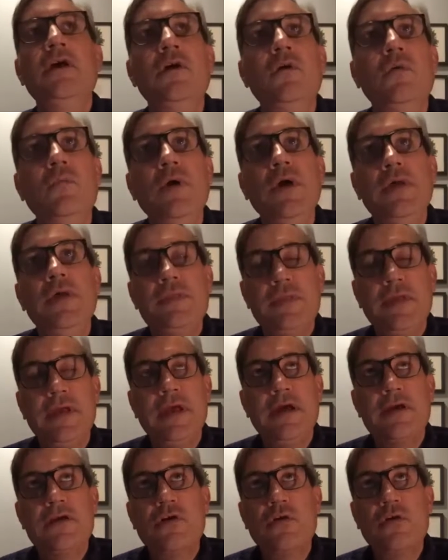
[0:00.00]
with
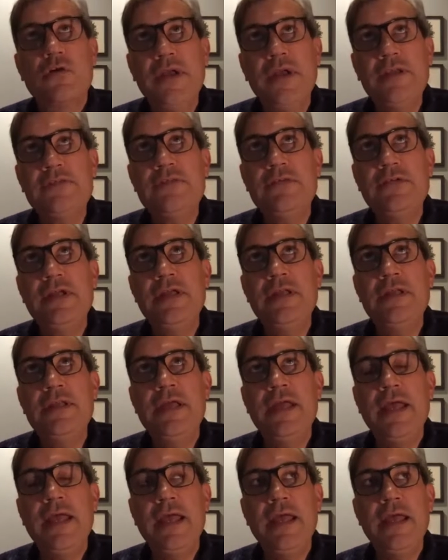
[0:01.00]
a
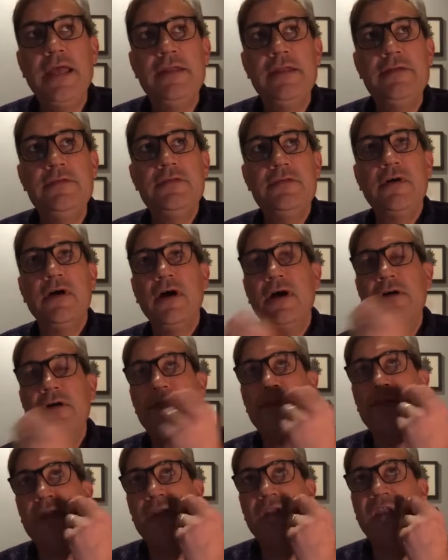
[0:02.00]
question and
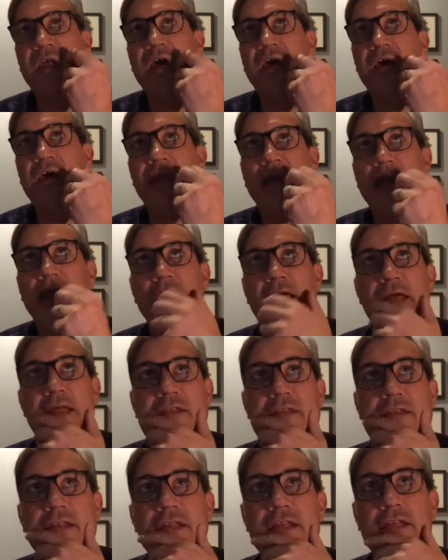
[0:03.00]
often i
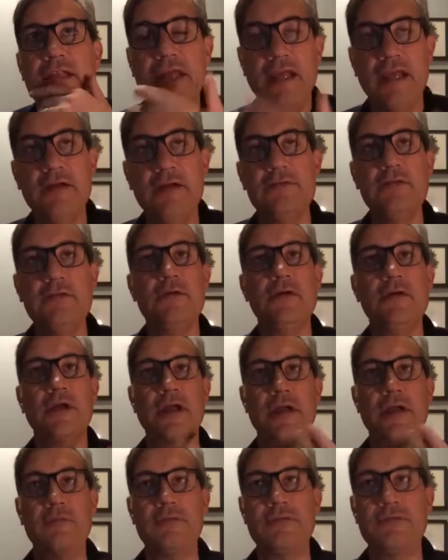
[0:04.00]
had an encounter or a
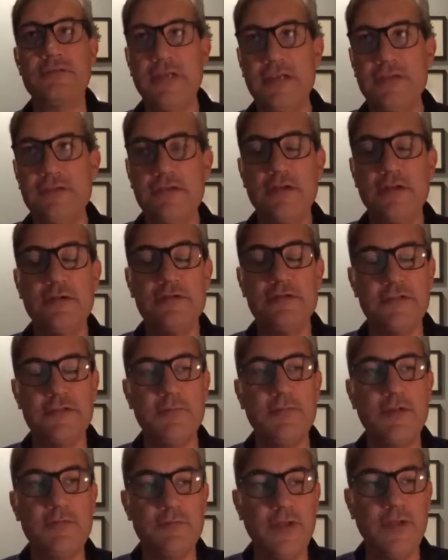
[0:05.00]
conversation or
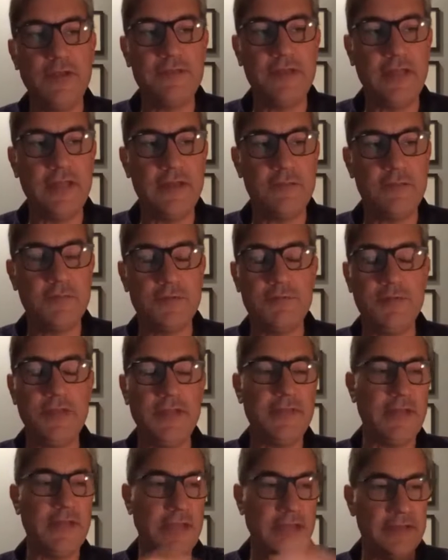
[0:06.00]
something resonated with me
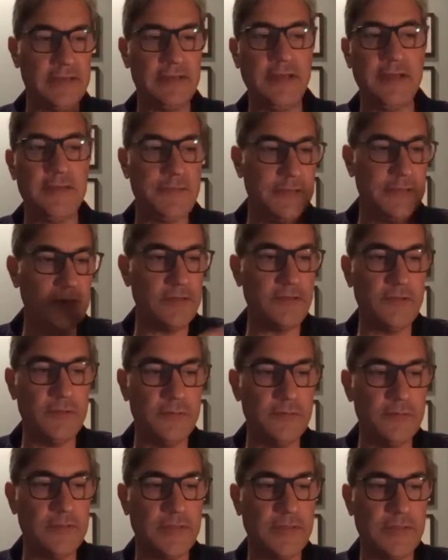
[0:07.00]
that had nothing to
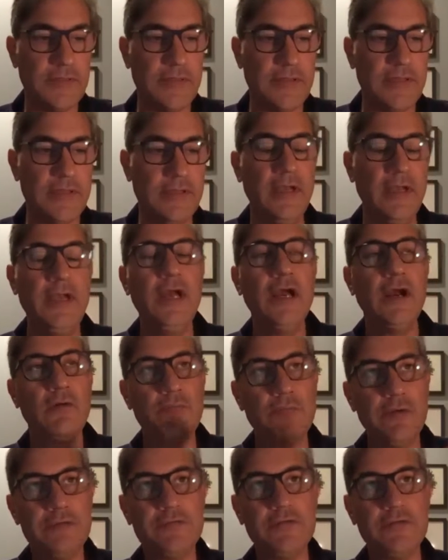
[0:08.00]
do with the
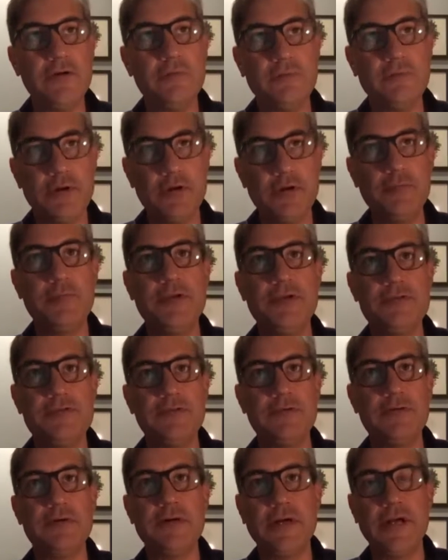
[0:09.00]
original purpose
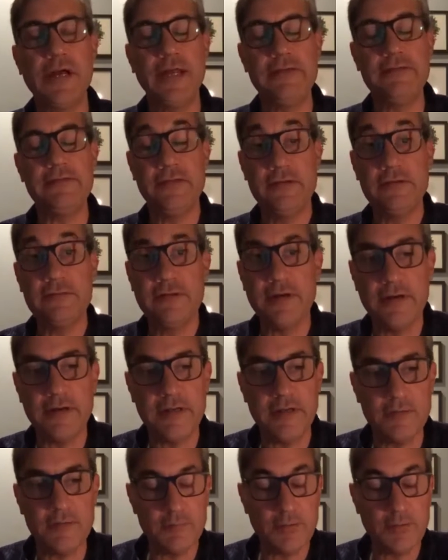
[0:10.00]
or
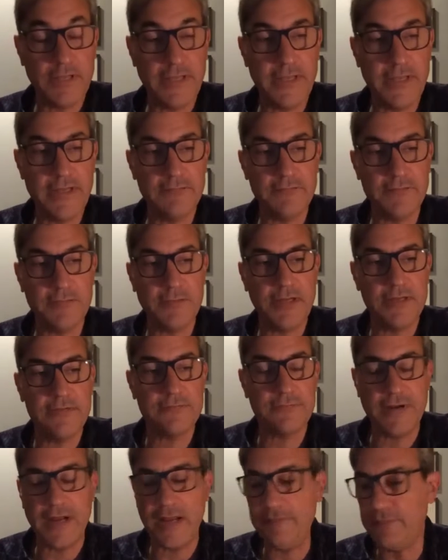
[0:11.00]
itinerary or plan for my
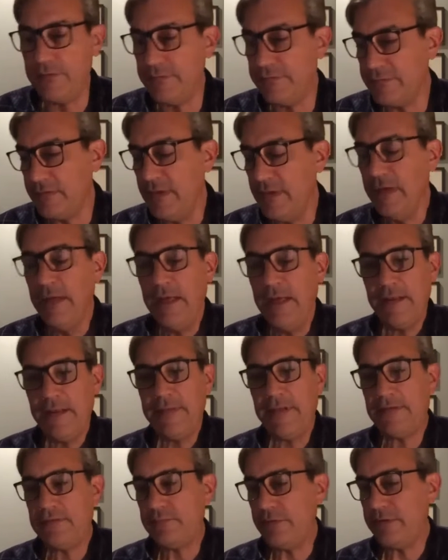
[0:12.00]
travels and
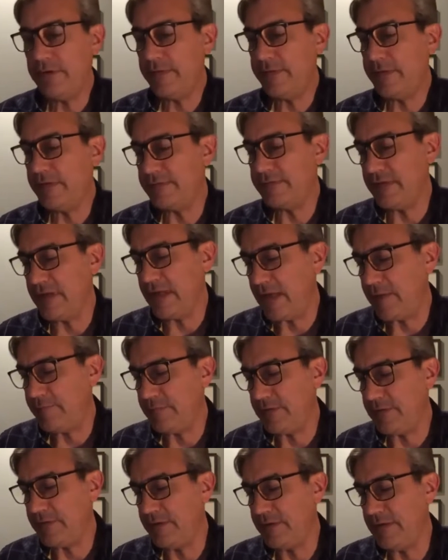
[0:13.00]
that's one of the things that
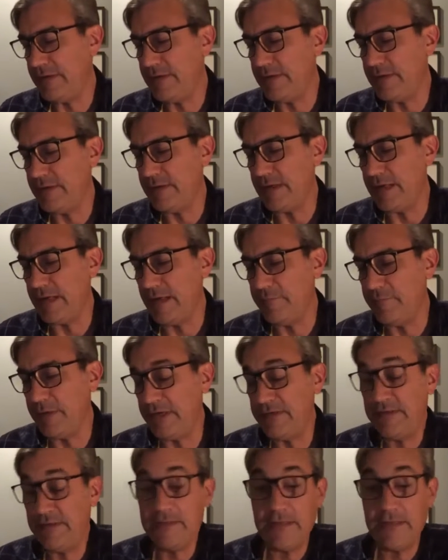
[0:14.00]
happened here um, i
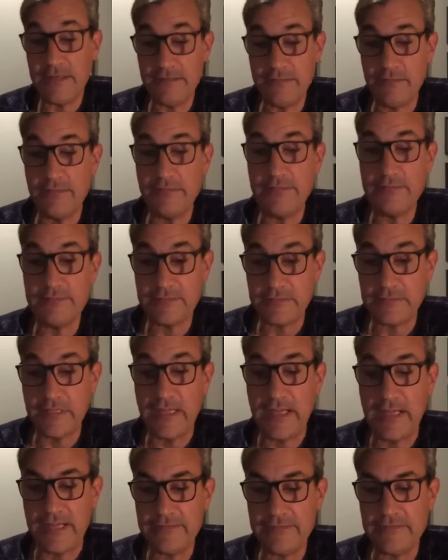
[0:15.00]
did i learned a
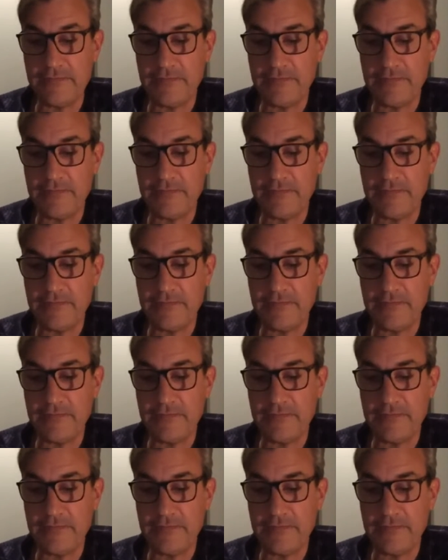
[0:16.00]
lot